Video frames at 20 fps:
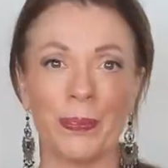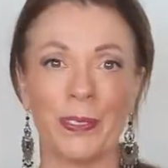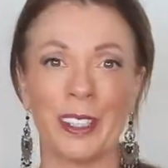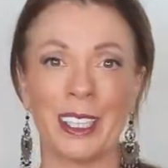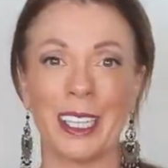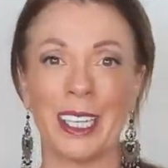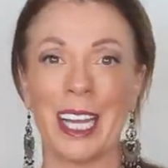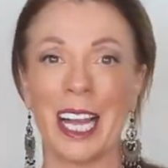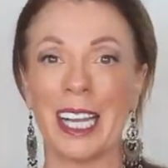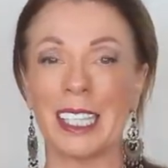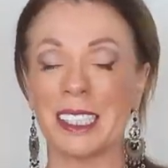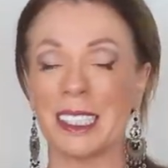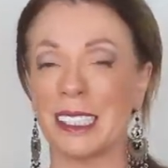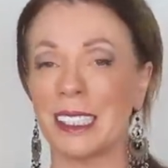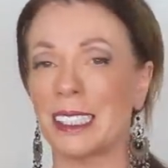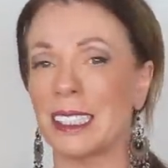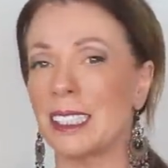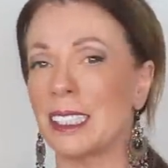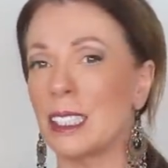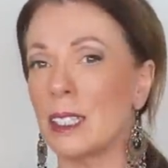The
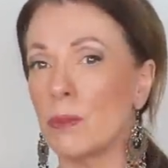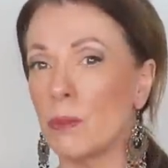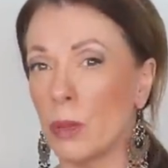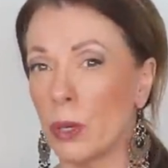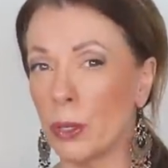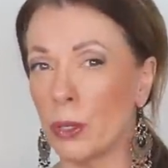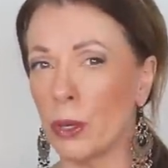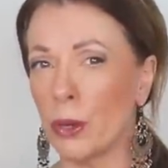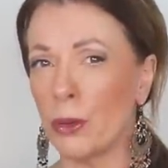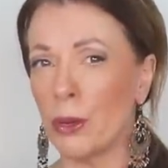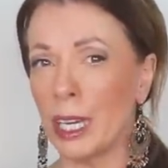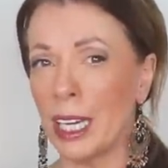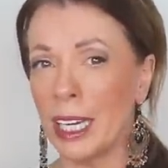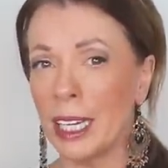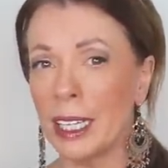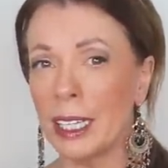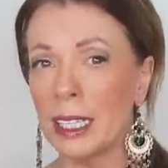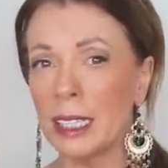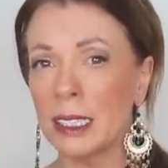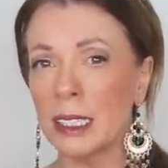narcissistic motto
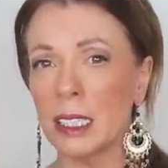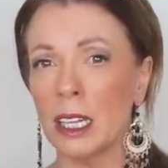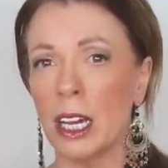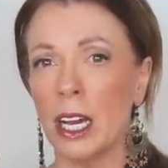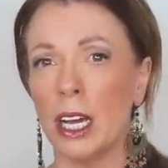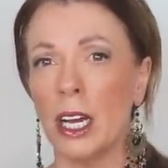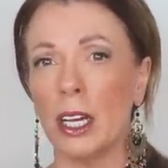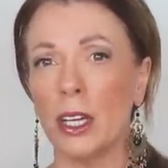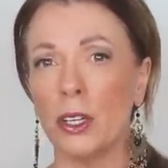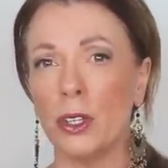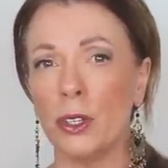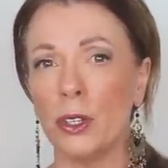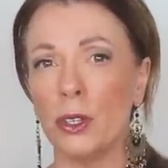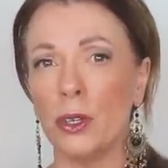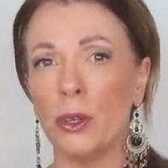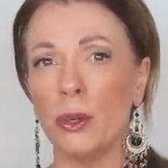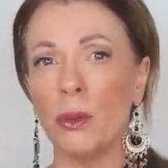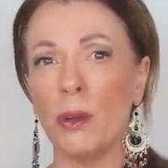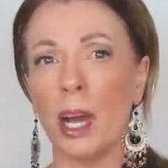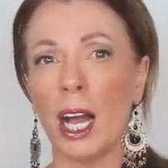is,
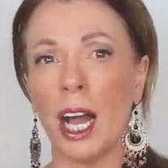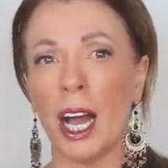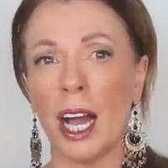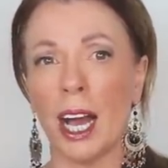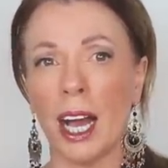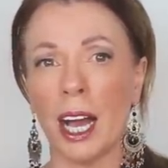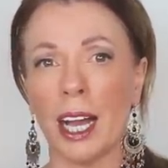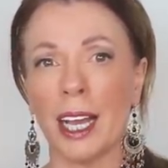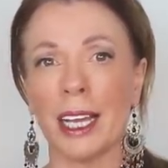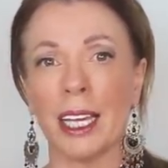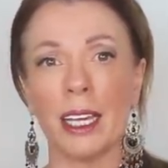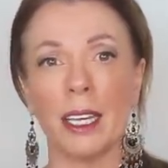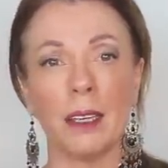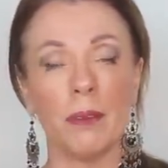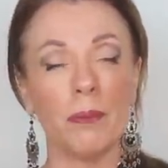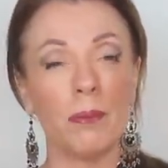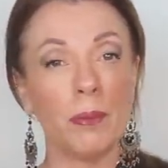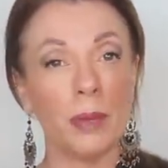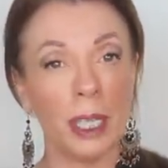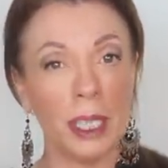"You are
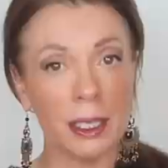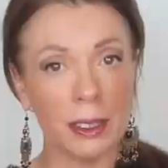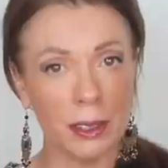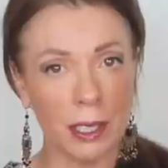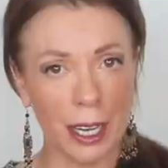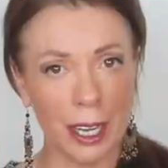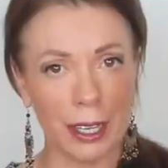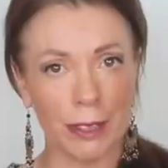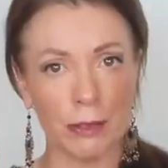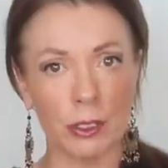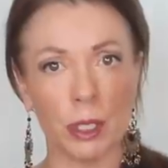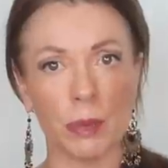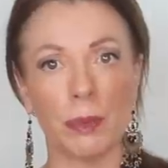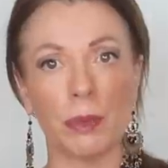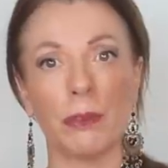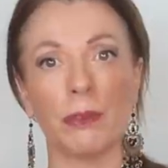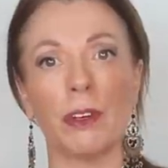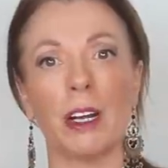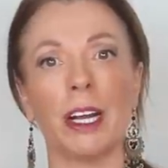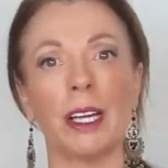in my life to
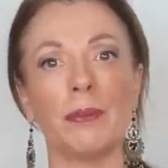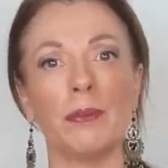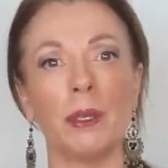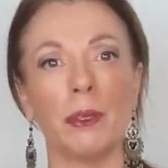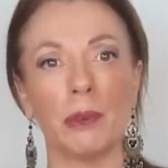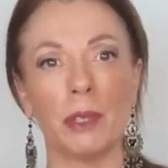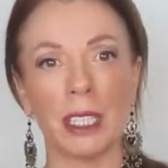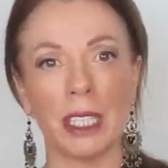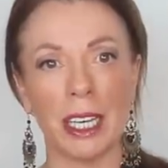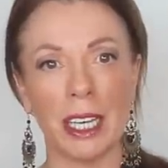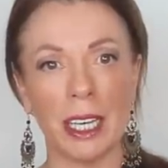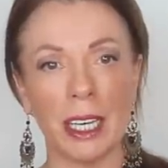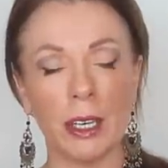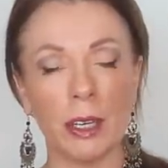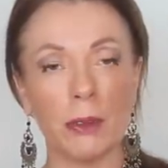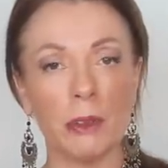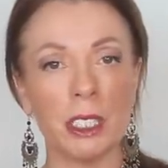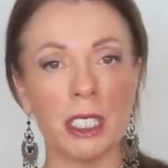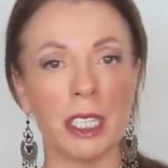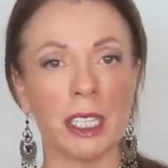provide me with
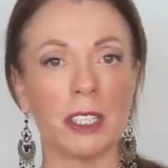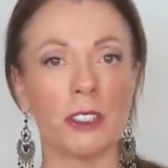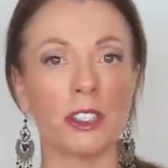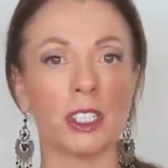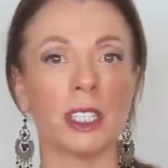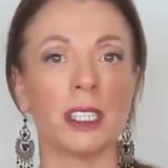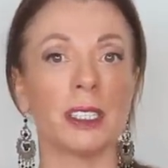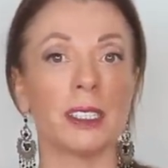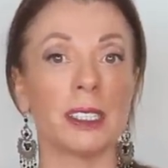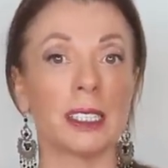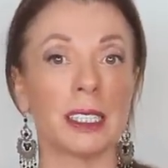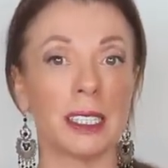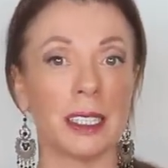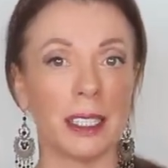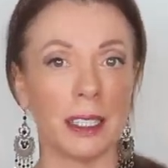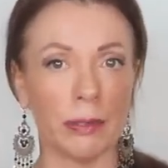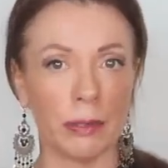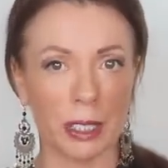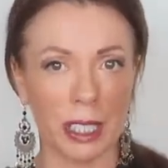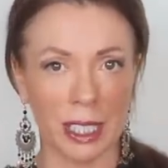ego attention and
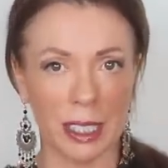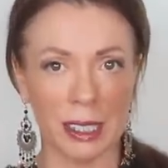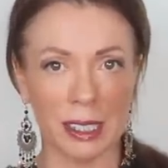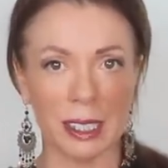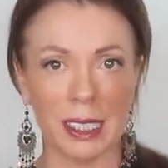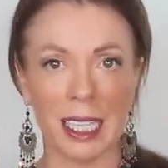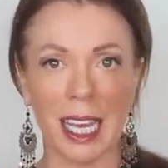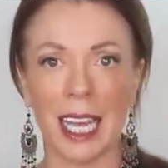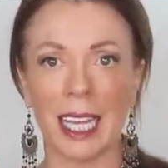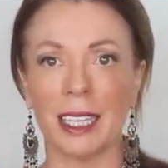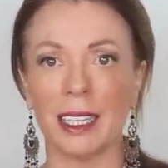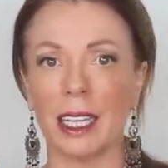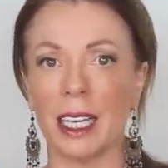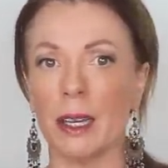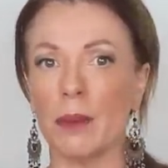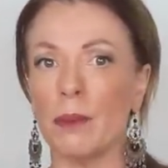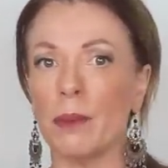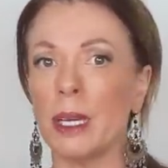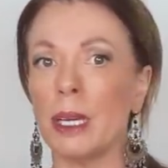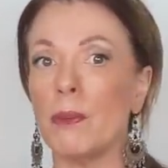significance, and
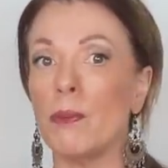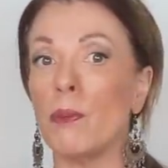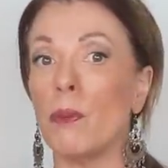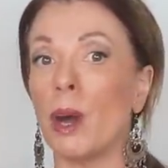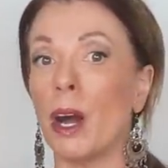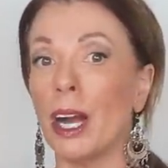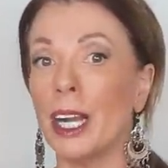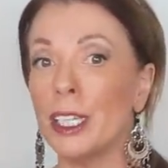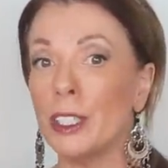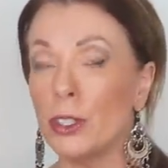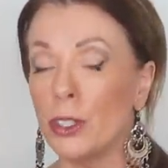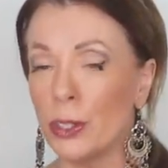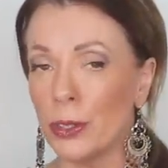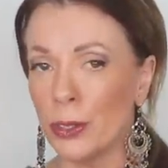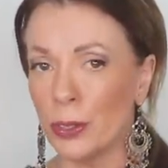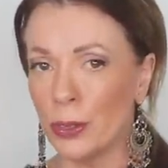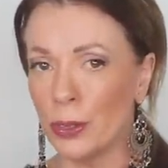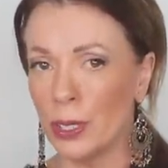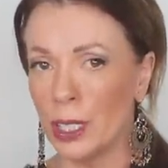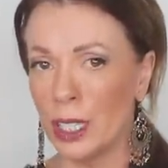let me mine you